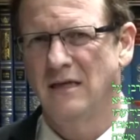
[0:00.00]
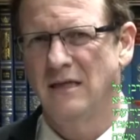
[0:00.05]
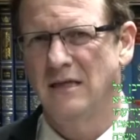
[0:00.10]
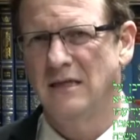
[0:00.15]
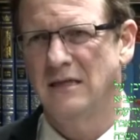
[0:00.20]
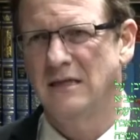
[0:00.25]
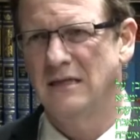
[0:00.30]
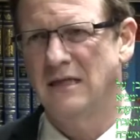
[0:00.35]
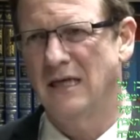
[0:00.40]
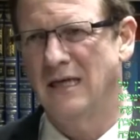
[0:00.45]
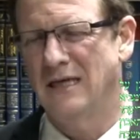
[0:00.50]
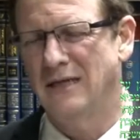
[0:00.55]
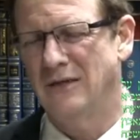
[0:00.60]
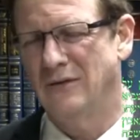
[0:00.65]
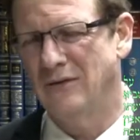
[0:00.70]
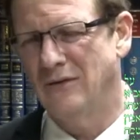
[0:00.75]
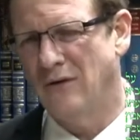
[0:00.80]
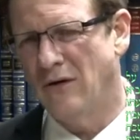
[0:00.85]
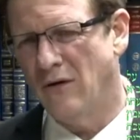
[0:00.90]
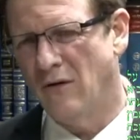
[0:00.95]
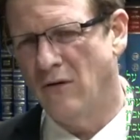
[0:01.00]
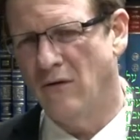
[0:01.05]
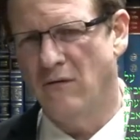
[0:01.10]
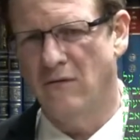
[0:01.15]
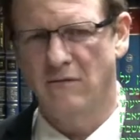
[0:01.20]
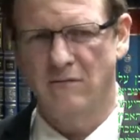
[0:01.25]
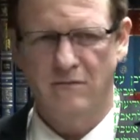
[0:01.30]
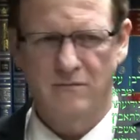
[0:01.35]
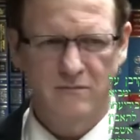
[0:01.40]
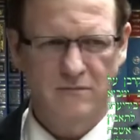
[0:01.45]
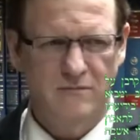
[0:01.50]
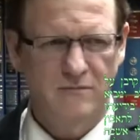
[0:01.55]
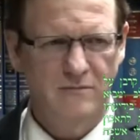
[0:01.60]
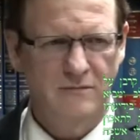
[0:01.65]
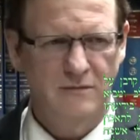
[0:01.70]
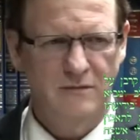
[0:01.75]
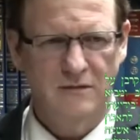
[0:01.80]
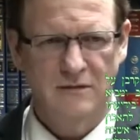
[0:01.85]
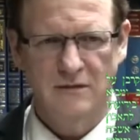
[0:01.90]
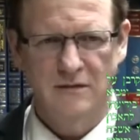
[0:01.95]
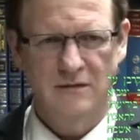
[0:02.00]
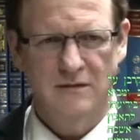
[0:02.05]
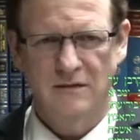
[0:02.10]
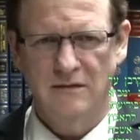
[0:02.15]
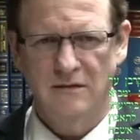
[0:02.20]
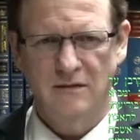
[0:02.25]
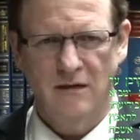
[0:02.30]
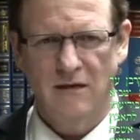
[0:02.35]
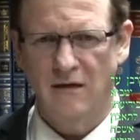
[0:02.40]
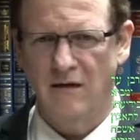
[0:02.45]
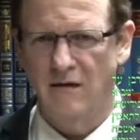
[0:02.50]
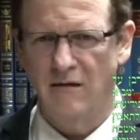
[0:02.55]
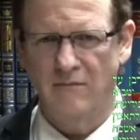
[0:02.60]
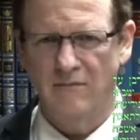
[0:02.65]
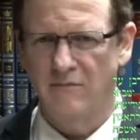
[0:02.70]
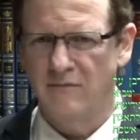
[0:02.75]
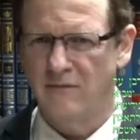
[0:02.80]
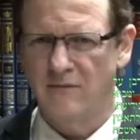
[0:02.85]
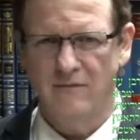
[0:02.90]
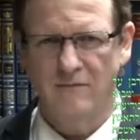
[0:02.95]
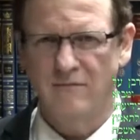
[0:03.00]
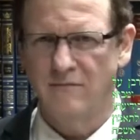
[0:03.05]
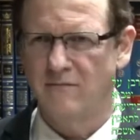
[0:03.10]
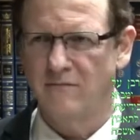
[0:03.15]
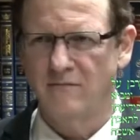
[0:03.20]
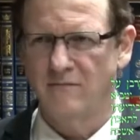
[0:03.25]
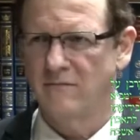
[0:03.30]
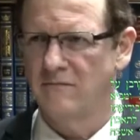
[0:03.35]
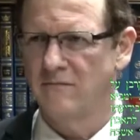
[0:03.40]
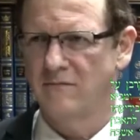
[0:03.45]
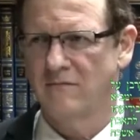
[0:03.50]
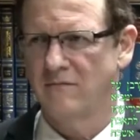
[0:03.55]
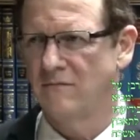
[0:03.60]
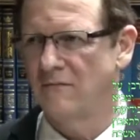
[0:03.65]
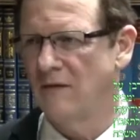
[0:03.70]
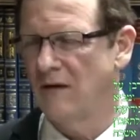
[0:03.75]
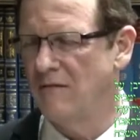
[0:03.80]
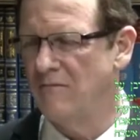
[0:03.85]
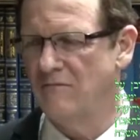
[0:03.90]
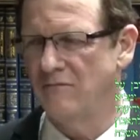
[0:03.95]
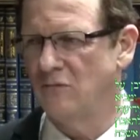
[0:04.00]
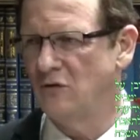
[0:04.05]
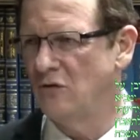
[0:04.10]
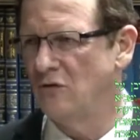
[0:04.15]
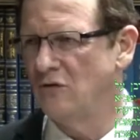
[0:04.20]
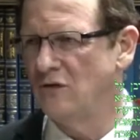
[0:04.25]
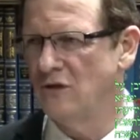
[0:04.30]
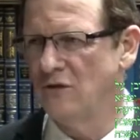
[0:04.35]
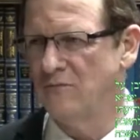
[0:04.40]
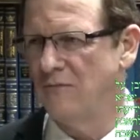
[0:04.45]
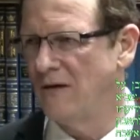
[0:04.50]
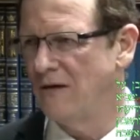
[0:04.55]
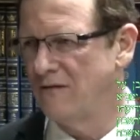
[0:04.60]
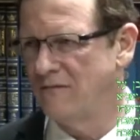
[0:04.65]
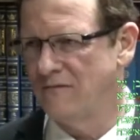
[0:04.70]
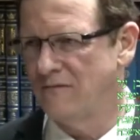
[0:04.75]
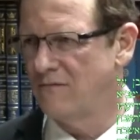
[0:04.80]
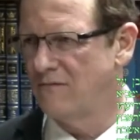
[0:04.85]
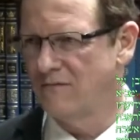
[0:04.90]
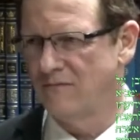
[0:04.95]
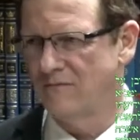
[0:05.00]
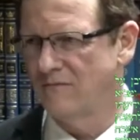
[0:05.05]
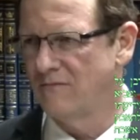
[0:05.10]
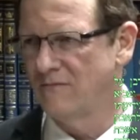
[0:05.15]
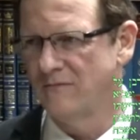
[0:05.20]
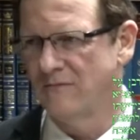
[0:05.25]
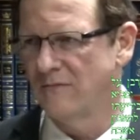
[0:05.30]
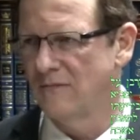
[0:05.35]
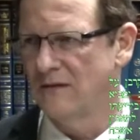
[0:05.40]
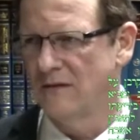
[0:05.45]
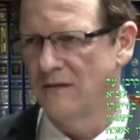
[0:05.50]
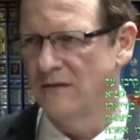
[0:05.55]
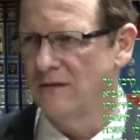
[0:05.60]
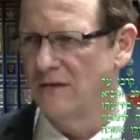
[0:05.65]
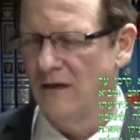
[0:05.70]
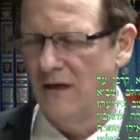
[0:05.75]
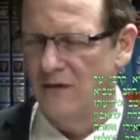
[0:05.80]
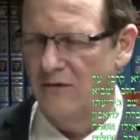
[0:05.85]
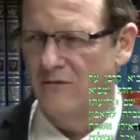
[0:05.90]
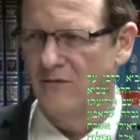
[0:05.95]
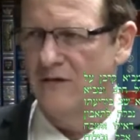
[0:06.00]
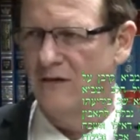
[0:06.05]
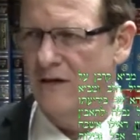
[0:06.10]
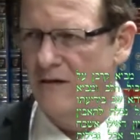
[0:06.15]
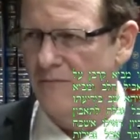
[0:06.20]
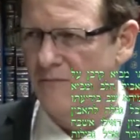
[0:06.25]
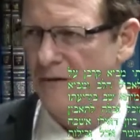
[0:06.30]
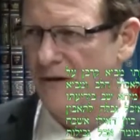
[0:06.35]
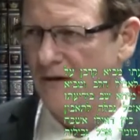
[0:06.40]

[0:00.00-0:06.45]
He said, you know, um, I'm Jewish, but I don't keep